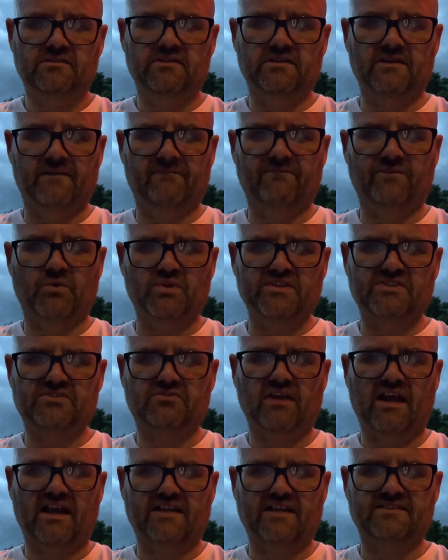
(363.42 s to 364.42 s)
And her voice
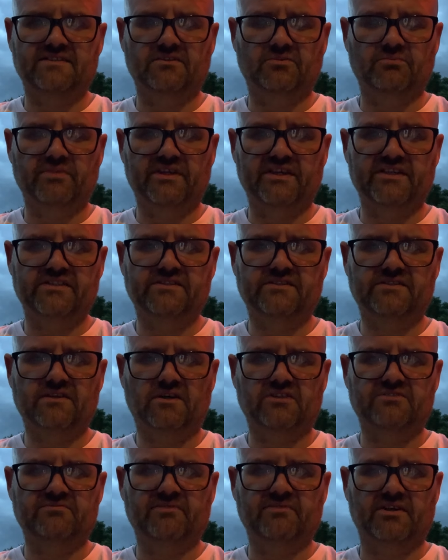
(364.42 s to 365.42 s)
cracks a little bit. She
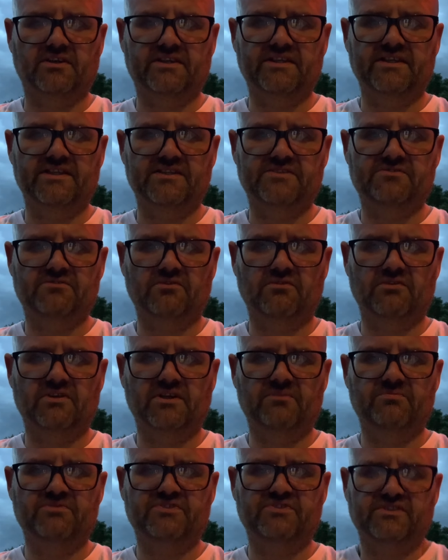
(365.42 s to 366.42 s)
talks about her kids growing
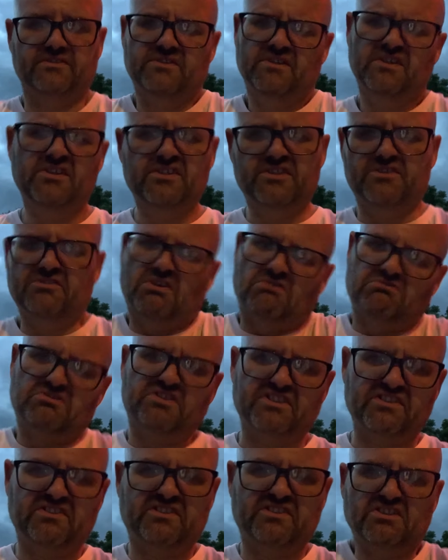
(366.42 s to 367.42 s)
up. She, you know,
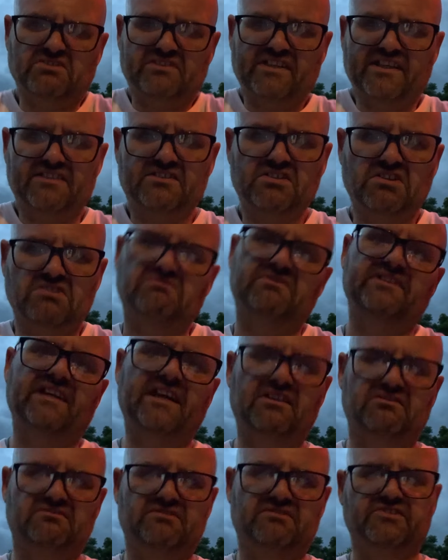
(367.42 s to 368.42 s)
she's still 10 toes
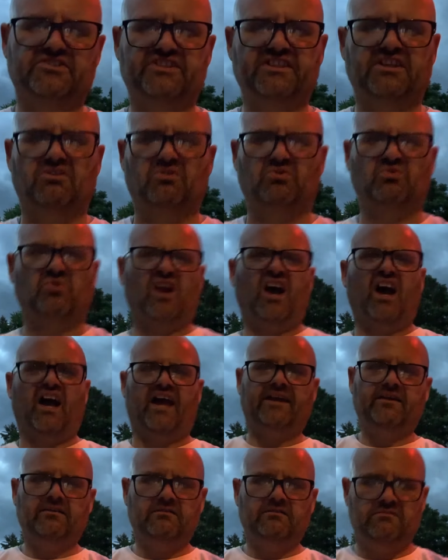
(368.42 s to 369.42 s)
down, so she don't cry.
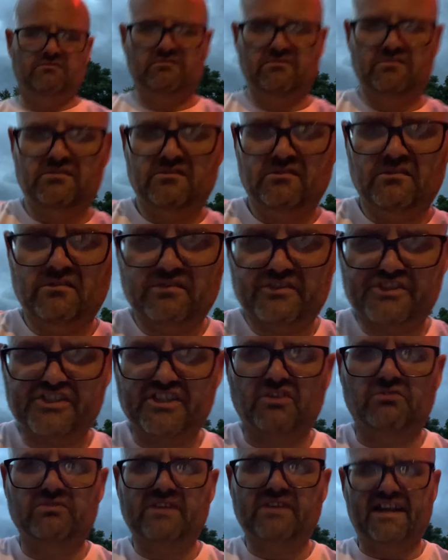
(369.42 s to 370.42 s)
She
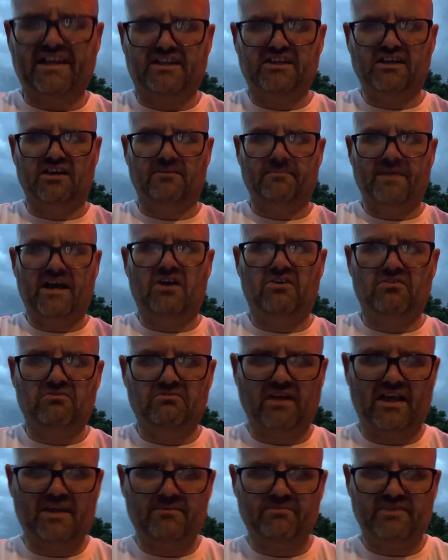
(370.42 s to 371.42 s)
don't let it come out,
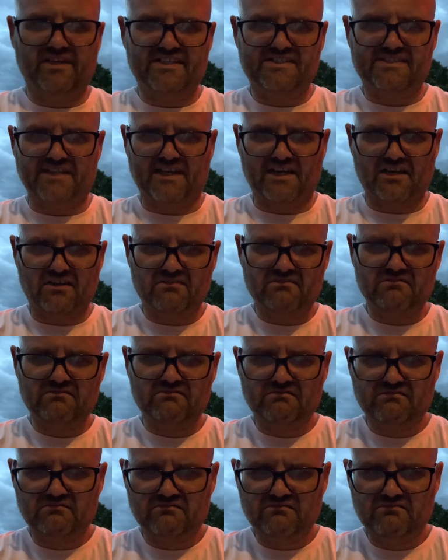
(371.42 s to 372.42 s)
right? But it's there.
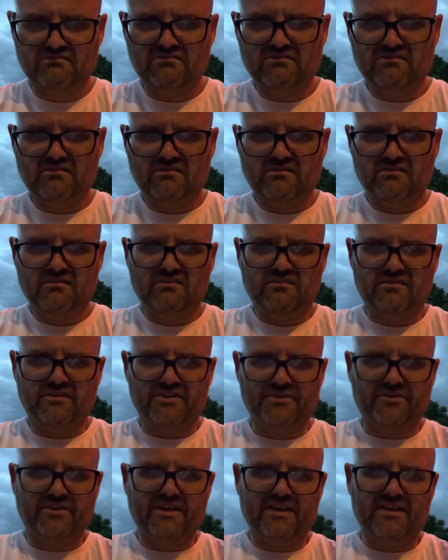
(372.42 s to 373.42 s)

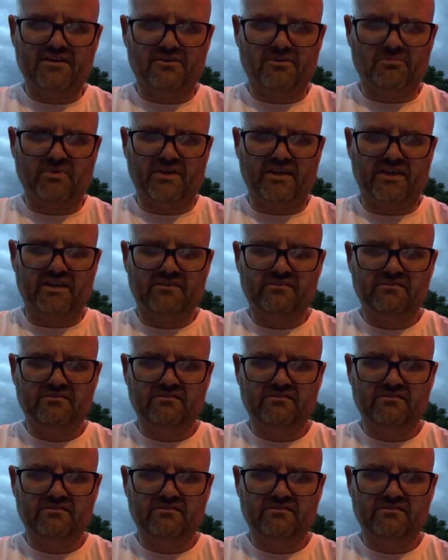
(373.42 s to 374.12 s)
You can hear the pain.